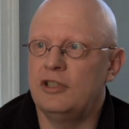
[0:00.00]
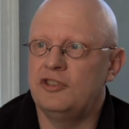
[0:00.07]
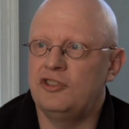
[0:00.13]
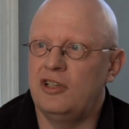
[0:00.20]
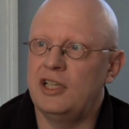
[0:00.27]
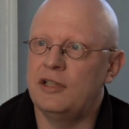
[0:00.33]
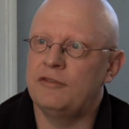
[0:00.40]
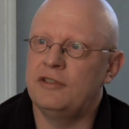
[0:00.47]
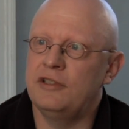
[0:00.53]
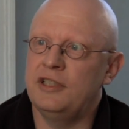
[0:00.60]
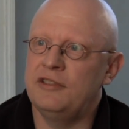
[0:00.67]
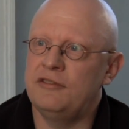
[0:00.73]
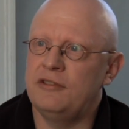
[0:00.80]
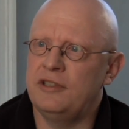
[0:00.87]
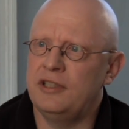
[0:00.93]
the Skellefteå
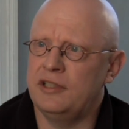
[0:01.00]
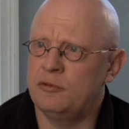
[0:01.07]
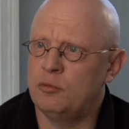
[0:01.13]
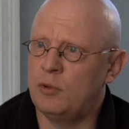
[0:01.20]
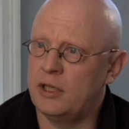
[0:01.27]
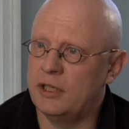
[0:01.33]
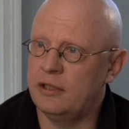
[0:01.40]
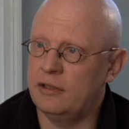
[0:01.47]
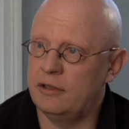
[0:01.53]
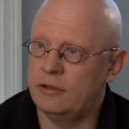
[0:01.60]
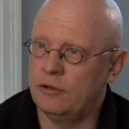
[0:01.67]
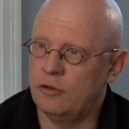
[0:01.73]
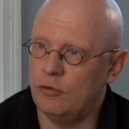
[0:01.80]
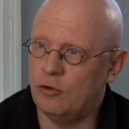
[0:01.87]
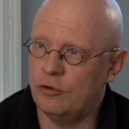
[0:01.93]
district is one
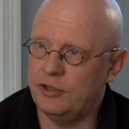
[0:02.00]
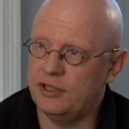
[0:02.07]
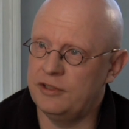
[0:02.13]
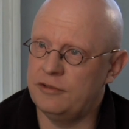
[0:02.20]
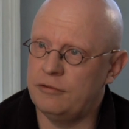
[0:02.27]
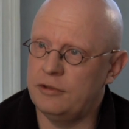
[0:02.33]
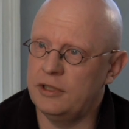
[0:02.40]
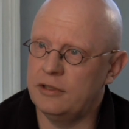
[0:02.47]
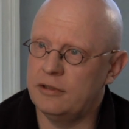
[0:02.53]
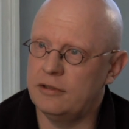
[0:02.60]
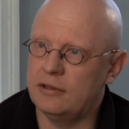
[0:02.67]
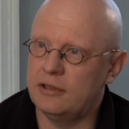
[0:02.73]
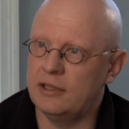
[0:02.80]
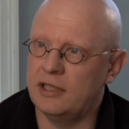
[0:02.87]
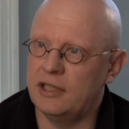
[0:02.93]
ore district,
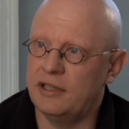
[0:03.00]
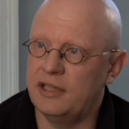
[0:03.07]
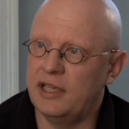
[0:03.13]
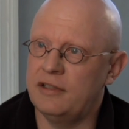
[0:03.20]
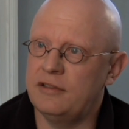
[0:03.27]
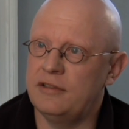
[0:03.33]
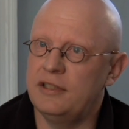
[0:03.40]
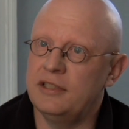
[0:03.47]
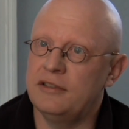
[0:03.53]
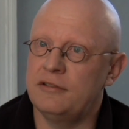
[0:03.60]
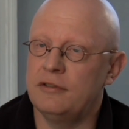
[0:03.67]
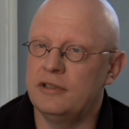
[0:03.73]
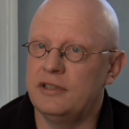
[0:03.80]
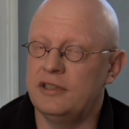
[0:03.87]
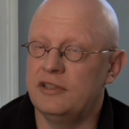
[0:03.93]
and that
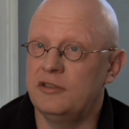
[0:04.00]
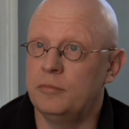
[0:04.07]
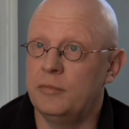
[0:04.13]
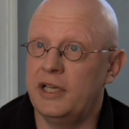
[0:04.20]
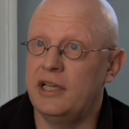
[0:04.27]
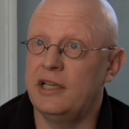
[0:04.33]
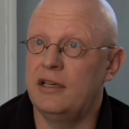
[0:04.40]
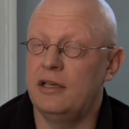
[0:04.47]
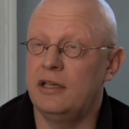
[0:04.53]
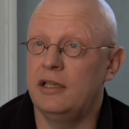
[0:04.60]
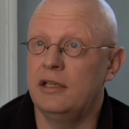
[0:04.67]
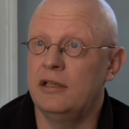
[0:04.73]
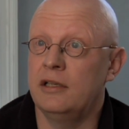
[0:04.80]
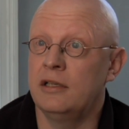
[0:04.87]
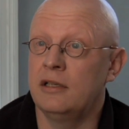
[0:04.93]
district is
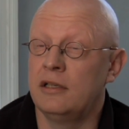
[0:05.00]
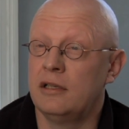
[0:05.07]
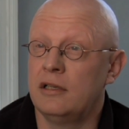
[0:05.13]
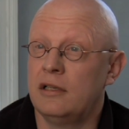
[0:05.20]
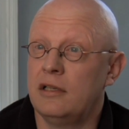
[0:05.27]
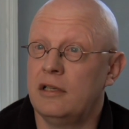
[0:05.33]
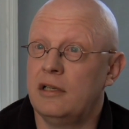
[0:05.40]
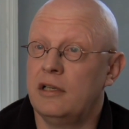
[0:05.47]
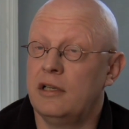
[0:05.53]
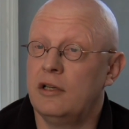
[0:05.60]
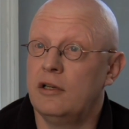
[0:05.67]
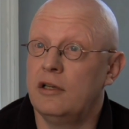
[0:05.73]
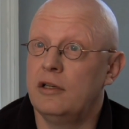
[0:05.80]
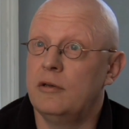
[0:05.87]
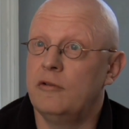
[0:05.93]
mainly
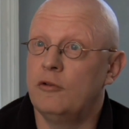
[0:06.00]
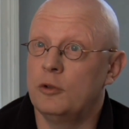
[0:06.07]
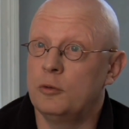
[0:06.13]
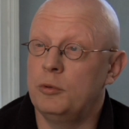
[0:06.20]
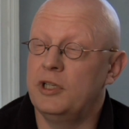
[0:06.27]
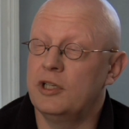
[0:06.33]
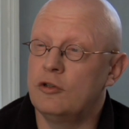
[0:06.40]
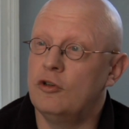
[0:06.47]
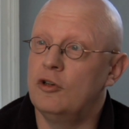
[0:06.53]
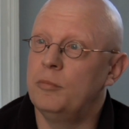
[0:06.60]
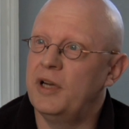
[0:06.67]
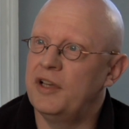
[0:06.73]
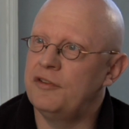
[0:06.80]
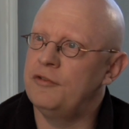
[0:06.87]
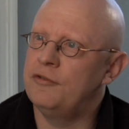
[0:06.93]
what we call
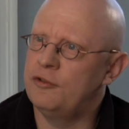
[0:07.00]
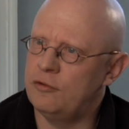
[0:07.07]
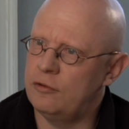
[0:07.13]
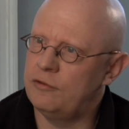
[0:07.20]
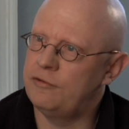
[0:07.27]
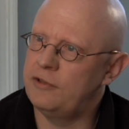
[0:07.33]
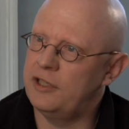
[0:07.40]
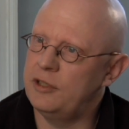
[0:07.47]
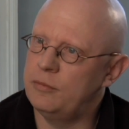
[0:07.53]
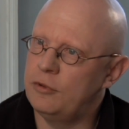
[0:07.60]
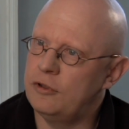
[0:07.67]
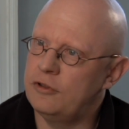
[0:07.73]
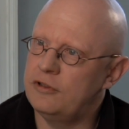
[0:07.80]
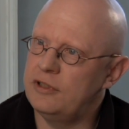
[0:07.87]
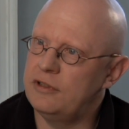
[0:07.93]
massive sulfide
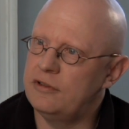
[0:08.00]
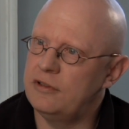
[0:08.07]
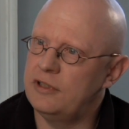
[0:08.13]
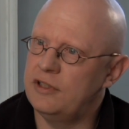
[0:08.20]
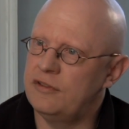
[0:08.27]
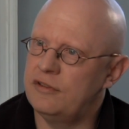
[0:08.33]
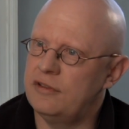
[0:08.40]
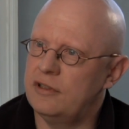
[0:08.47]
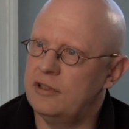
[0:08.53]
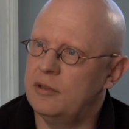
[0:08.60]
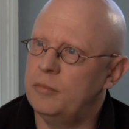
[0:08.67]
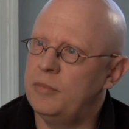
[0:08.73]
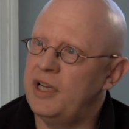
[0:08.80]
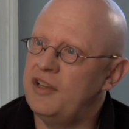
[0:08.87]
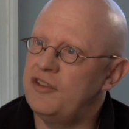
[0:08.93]
deposits. It's
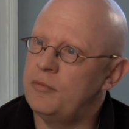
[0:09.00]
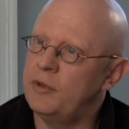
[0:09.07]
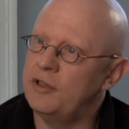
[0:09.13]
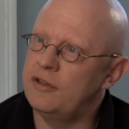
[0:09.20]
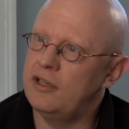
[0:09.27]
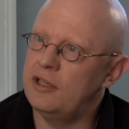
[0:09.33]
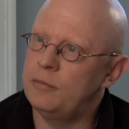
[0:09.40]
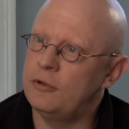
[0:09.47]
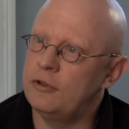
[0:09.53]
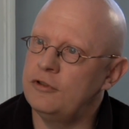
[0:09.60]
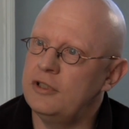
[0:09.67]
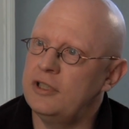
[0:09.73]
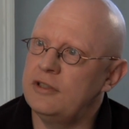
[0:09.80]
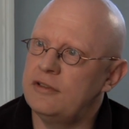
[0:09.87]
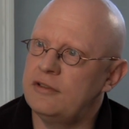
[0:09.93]
base metal
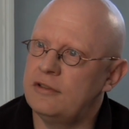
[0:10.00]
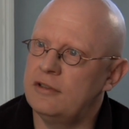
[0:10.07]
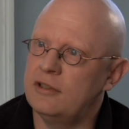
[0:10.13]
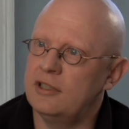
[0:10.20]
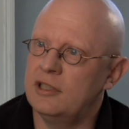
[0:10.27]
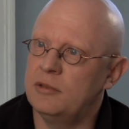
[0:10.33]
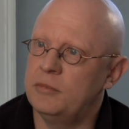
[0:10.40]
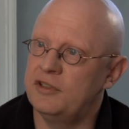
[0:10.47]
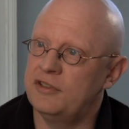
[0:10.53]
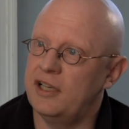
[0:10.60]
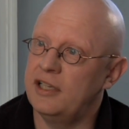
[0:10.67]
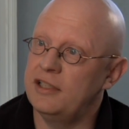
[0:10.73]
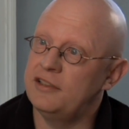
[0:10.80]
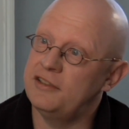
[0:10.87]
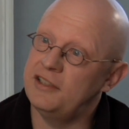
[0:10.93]
deposits, and
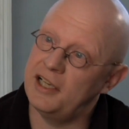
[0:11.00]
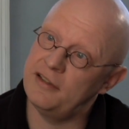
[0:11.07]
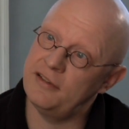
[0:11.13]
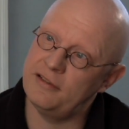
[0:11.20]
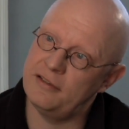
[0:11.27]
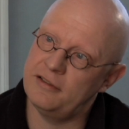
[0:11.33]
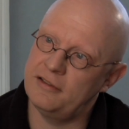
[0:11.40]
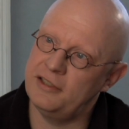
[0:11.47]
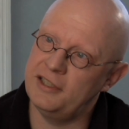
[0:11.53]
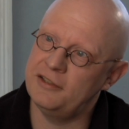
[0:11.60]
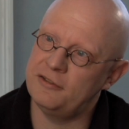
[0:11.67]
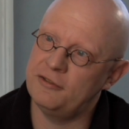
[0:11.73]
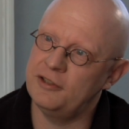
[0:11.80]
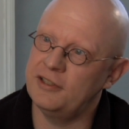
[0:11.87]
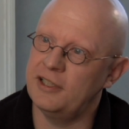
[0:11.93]
besides that
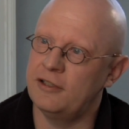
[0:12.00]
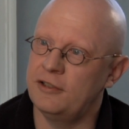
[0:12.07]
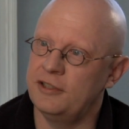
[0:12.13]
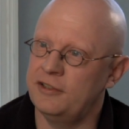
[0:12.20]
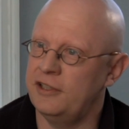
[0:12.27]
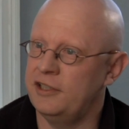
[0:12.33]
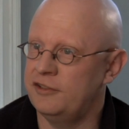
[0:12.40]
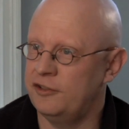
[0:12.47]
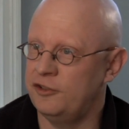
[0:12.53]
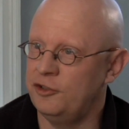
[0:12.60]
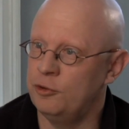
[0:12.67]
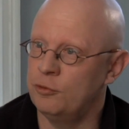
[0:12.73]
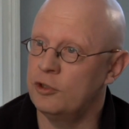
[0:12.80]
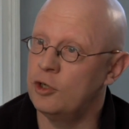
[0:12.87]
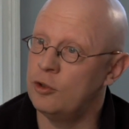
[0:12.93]
district there is a
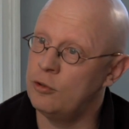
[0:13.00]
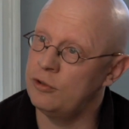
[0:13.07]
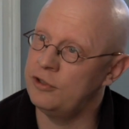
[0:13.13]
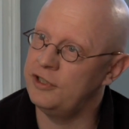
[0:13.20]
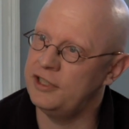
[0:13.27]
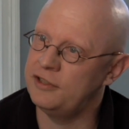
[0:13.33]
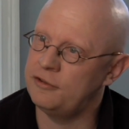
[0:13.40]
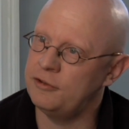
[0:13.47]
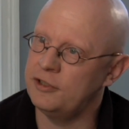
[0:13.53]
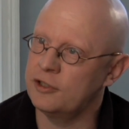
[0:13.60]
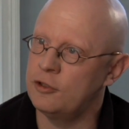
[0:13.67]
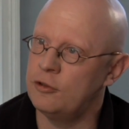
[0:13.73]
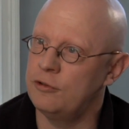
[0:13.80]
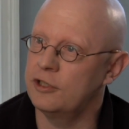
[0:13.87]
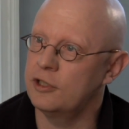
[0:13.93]
new gold district
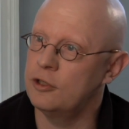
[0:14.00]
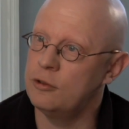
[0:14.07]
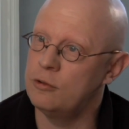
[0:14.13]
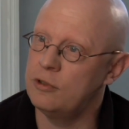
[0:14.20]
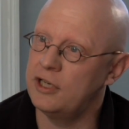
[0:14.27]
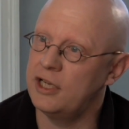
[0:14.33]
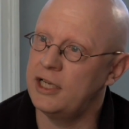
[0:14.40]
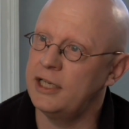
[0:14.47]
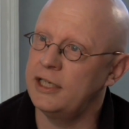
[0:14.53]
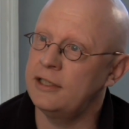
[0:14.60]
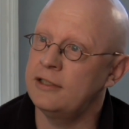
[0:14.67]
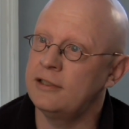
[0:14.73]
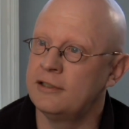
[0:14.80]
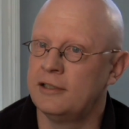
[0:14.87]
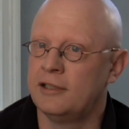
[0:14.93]
called the Gold Line,